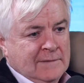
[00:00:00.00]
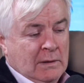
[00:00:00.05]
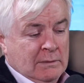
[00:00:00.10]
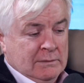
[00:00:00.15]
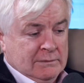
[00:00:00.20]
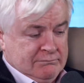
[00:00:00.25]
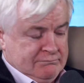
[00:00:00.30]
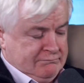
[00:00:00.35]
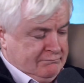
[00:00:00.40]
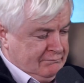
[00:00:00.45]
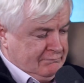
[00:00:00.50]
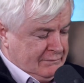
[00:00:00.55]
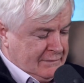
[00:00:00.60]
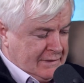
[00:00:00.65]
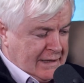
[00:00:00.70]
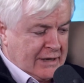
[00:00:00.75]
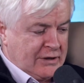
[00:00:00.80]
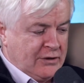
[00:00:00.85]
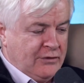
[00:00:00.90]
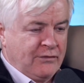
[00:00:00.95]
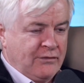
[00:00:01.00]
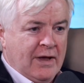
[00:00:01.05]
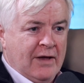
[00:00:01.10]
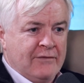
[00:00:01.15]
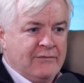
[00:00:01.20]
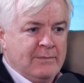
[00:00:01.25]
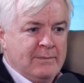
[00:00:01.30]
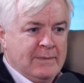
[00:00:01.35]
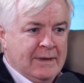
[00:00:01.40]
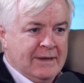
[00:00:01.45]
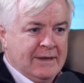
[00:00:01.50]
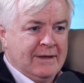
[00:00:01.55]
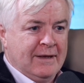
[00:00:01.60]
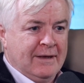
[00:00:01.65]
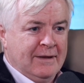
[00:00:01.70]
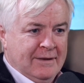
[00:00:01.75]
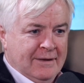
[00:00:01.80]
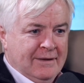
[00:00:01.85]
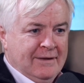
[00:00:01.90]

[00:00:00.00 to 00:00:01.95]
Oh, thank you for having me.